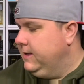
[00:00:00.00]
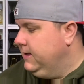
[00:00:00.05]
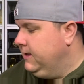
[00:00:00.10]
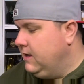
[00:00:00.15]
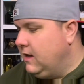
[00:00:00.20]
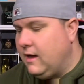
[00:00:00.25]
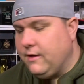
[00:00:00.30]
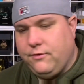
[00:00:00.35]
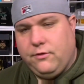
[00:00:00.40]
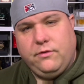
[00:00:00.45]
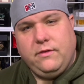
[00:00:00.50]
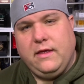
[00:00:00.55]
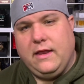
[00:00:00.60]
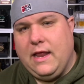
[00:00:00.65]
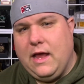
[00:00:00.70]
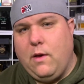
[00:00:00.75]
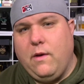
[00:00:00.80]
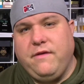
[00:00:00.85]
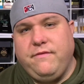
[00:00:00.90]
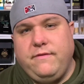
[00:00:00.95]
other than
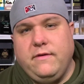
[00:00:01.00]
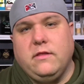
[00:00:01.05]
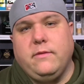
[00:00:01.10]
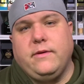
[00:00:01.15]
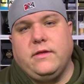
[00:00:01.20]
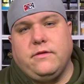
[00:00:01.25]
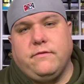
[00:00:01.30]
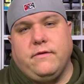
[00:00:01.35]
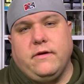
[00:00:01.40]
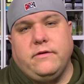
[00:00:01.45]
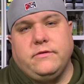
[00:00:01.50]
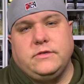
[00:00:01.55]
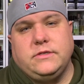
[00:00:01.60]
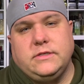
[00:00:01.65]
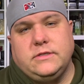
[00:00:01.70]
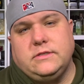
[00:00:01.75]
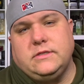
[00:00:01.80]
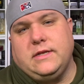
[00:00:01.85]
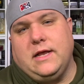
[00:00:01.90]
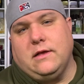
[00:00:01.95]
how I feel about the
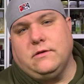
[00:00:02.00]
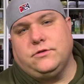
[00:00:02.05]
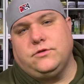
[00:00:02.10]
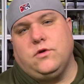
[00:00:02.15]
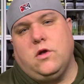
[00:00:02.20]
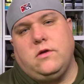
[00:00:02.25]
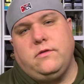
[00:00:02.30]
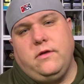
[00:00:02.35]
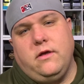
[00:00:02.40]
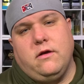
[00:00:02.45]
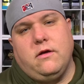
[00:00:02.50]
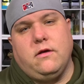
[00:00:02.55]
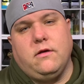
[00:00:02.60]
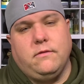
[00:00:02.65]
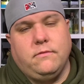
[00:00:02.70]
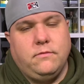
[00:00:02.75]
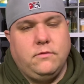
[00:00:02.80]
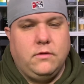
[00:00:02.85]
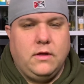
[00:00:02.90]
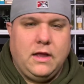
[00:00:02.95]
fragrances and how strong they are,
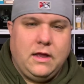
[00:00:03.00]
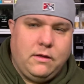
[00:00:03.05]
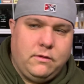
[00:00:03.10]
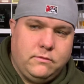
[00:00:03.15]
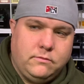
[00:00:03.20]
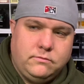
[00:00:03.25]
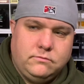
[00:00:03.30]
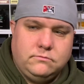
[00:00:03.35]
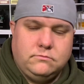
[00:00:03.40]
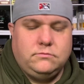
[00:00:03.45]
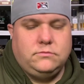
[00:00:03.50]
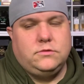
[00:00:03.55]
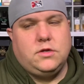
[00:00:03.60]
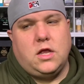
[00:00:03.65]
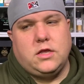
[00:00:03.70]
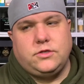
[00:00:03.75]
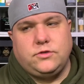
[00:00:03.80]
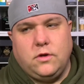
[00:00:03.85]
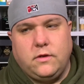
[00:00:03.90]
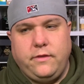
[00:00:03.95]
how
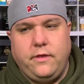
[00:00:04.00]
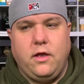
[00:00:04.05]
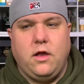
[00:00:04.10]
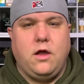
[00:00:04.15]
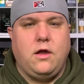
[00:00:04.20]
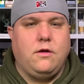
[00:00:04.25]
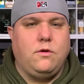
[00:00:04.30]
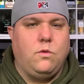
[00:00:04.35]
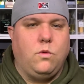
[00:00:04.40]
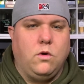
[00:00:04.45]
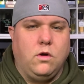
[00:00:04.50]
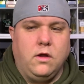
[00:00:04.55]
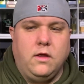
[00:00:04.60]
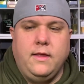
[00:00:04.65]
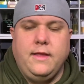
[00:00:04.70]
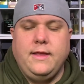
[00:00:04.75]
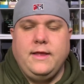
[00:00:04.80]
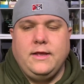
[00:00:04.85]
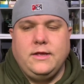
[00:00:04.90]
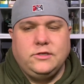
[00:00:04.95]
not strong they are, or
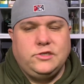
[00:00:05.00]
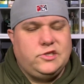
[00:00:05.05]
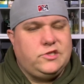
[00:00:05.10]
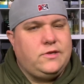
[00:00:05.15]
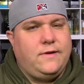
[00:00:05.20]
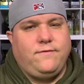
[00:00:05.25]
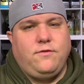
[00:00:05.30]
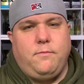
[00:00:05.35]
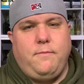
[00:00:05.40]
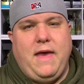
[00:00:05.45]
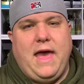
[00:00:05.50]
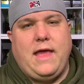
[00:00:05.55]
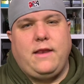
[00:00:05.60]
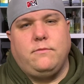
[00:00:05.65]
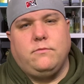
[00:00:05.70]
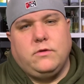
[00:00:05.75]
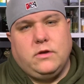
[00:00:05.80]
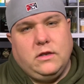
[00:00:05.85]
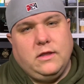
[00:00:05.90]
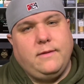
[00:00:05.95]
just off the bat. I'm
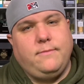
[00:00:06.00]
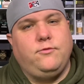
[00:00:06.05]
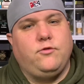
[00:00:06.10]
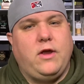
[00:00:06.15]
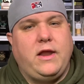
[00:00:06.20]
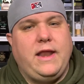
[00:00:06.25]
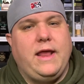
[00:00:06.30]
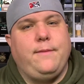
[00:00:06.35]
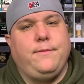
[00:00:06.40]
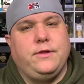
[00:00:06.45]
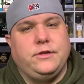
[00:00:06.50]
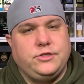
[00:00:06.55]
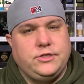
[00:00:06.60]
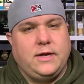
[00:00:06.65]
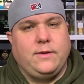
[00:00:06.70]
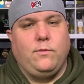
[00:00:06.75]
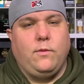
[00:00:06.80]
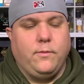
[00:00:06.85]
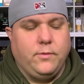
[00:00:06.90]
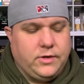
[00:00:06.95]
going to let them dry down. I'm going to check
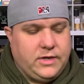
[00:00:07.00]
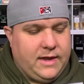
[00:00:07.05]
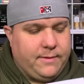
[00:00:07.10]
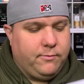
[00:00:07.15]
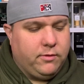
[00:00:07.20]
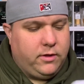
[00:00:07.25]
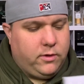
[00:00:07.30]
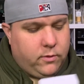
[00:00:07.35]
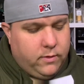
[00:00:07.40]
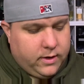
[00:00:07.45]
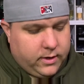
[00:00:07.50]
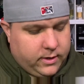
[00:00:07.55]
them one more time really quick.